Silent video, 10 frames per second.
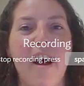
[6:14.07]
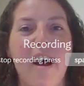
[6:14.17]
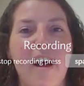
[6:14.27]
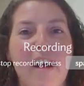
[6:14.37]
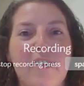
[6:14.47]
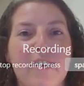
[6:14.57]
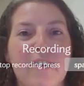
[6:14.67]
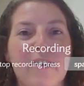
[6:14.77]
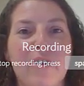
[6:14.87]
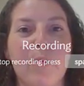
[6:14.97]
I think
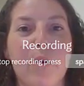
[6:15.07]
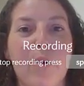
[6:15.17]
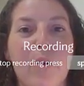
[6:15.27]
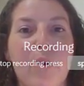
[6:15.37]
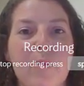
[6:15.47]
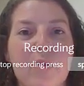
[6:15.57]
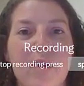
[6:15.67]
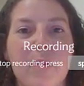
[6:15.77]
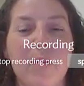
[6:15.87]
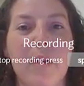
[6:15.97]
your program is going to
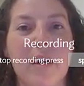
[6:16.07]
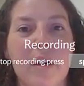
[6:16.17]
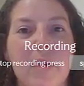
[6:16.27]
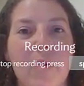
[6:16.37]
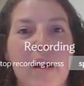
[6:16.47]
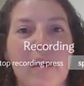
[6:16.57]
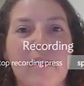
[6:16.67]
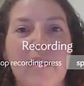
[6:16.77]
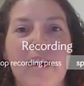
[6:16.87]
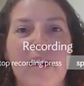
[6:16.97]
prepare me
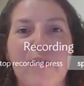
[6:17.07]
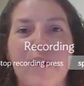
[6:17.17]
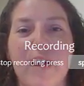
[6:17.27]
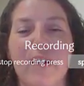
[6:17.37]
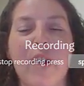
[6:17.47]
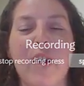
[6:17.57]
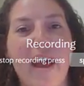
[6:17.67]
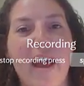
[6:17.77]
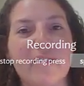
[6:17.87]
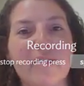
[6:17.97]
well. You've got great
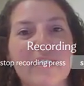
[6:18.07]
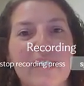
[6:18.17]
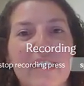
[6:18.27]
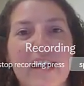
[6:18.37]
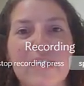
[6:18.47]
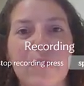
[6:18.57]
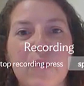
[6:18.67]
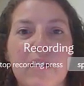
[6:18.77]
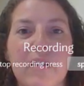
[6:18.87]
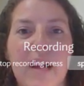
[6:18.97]
faculty and lots of
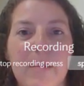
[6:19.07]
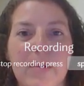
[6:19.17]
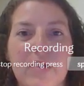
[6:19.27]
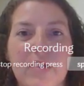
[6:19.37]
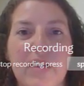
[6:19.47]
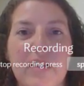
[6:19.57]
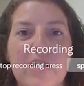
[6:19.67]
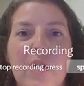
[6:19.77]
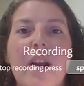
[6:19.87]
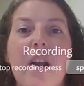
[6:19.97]
clinical opportunities,
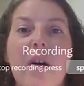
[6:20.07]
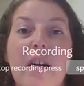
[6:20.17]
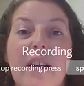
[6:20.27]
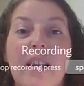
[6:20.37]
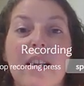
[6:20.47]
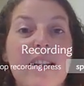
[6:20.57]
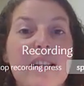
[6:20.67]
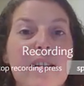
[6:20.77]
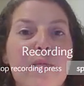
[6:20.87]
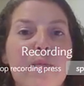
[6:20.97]
so I know I'll get lots
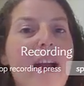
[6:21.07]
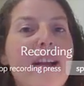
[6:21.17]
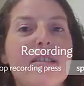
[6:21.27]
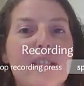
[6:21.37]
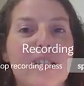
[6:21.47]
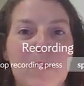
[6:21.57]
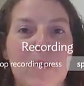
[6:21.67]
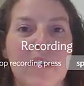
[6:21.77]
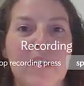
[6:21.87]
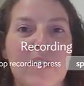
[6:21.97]
of practical
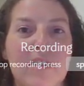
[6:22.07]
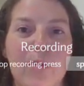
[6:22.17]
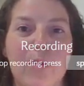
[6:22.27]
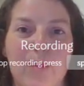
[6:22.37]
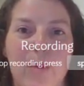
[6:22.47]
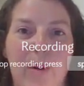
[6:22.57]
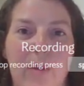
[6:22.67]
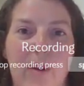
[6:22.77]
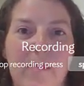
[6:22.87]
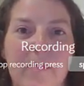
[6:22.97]
experience through your program.